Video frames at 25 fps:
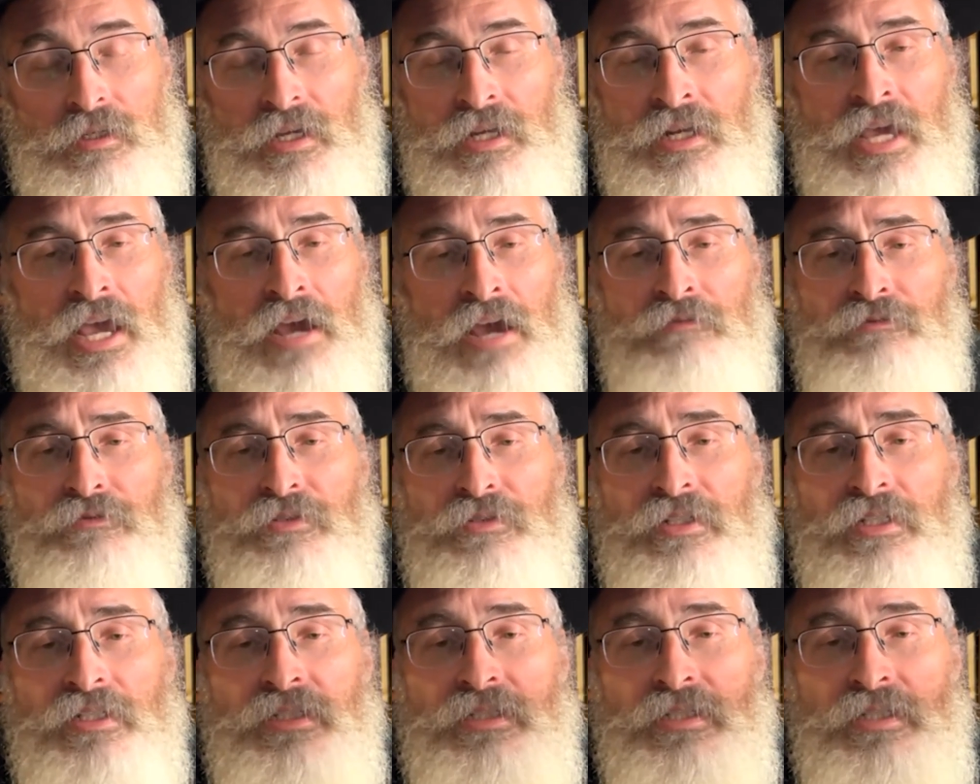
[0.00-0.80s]
in
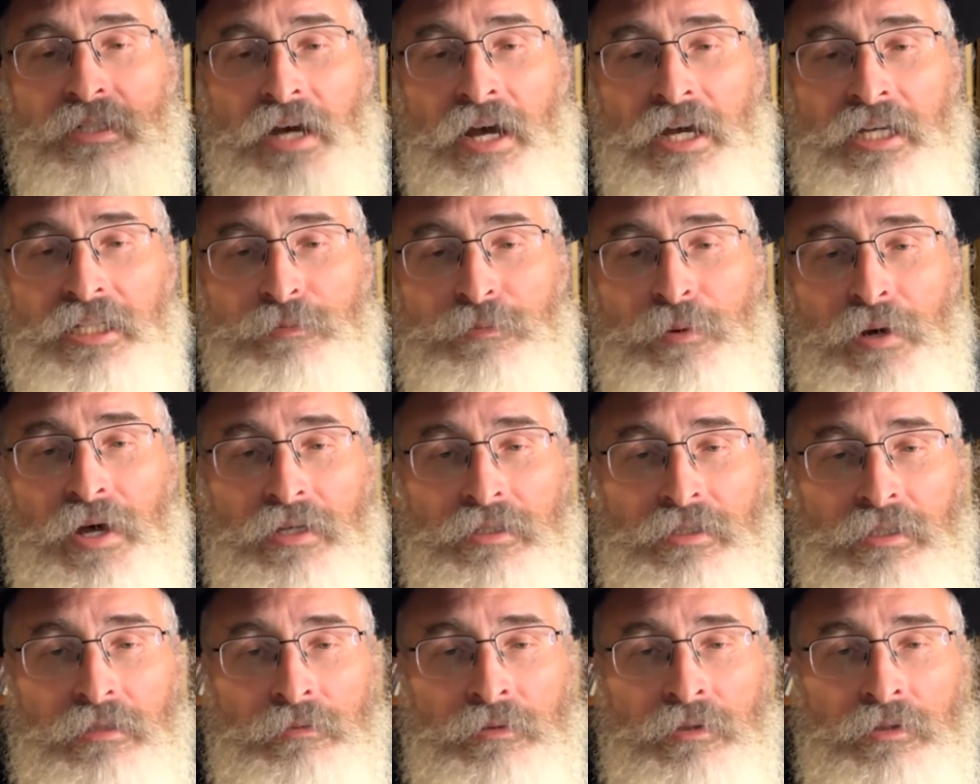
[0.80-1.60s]
every disguise
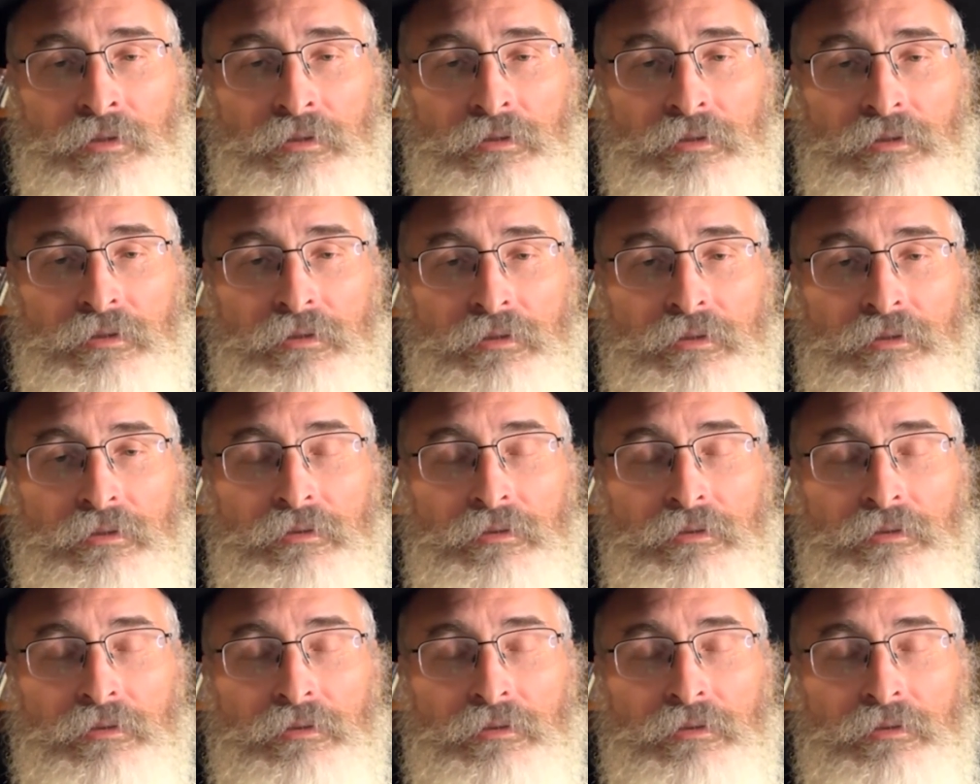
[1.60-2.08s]
possible